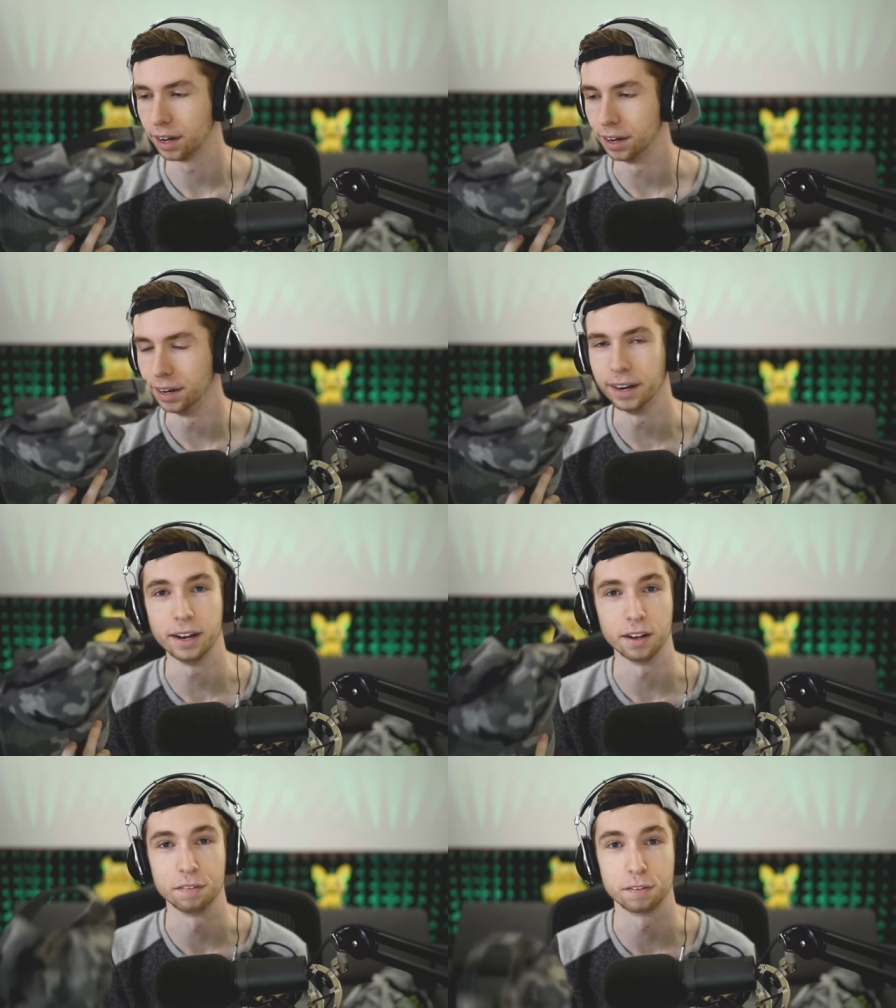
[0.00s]

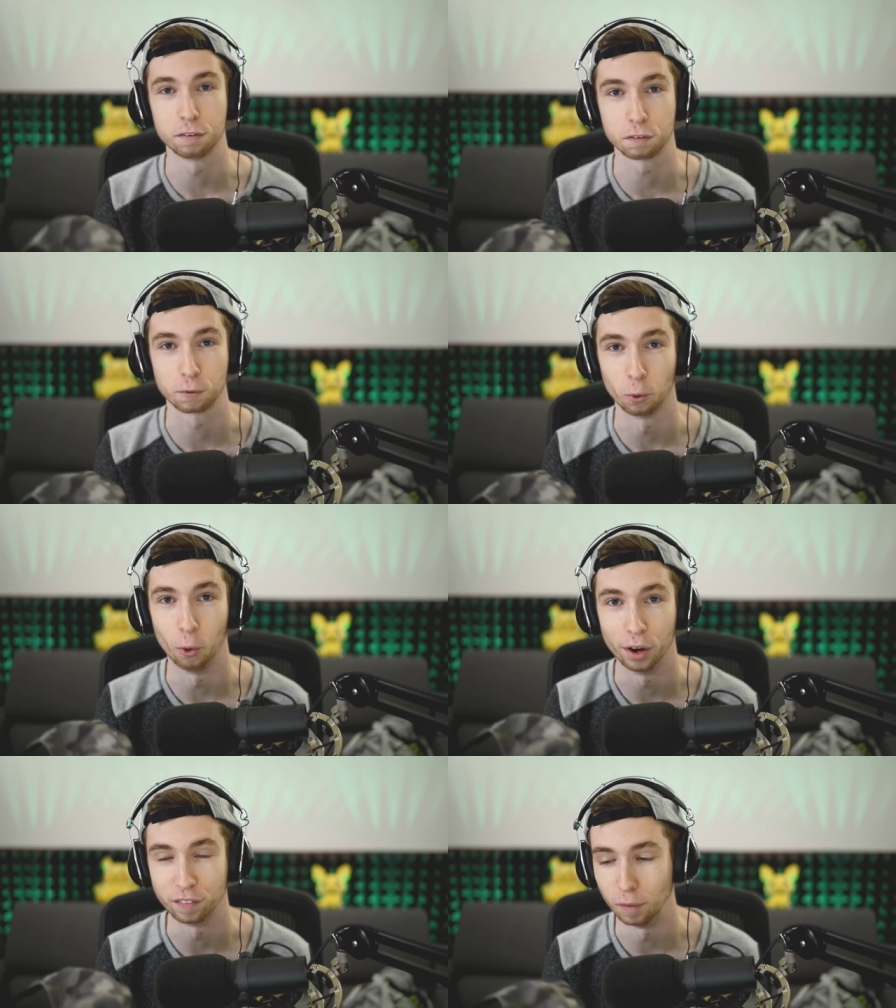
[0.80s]
it's
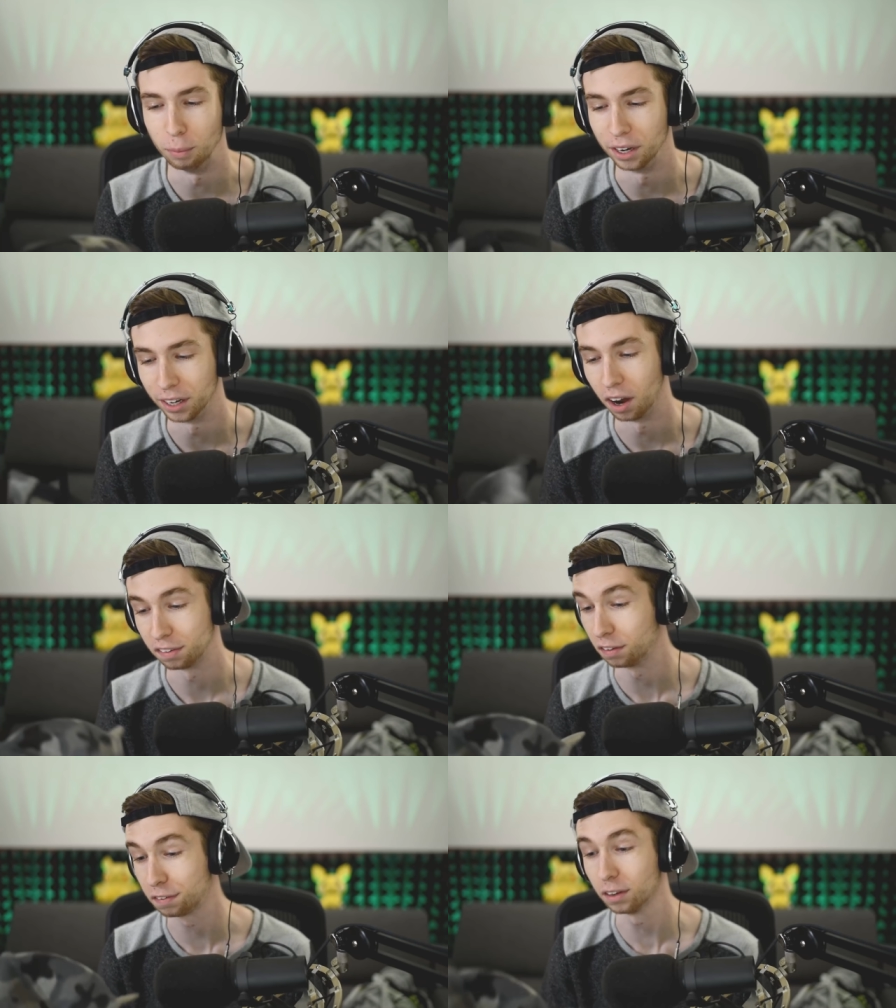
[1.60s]
destroyed if I'm being
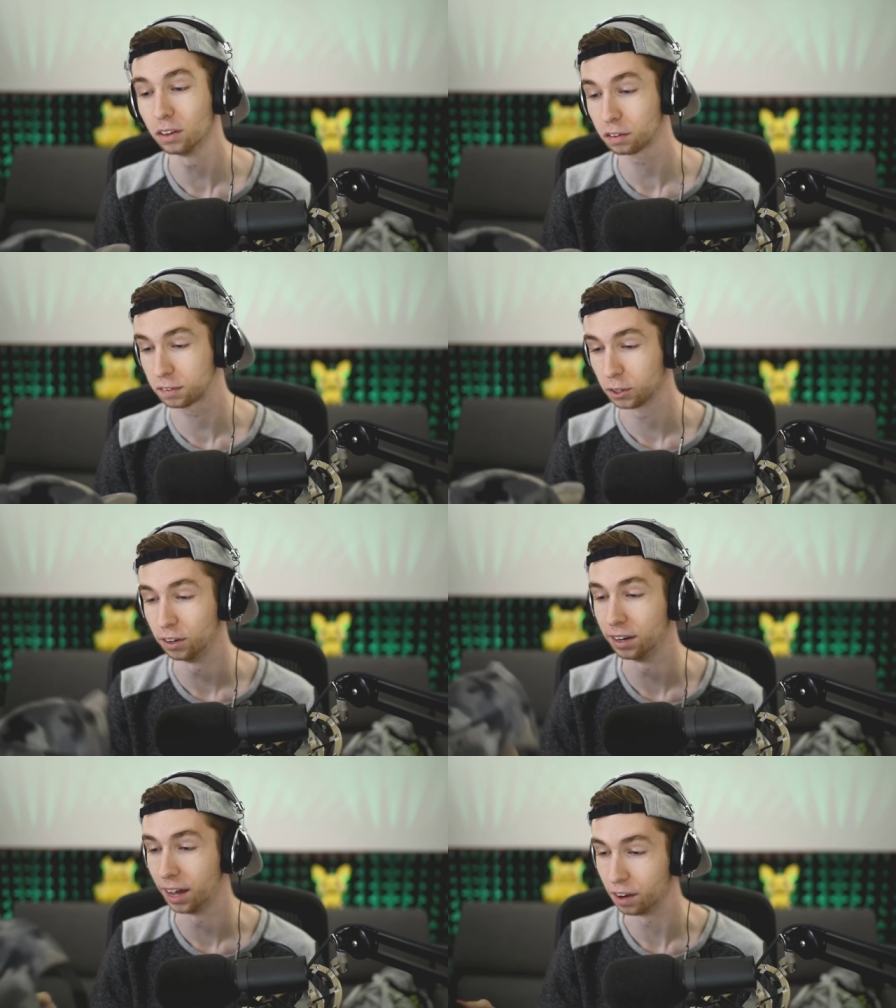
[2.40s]
honest. It still looks
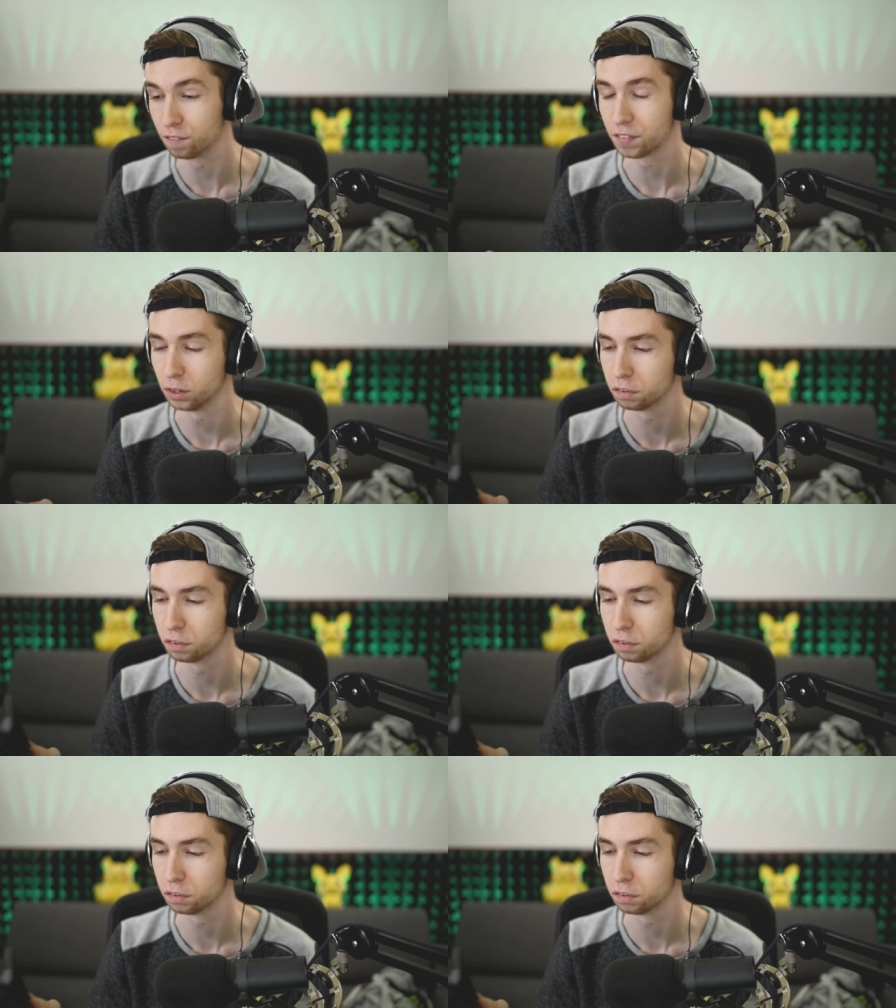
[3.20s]
good and it feels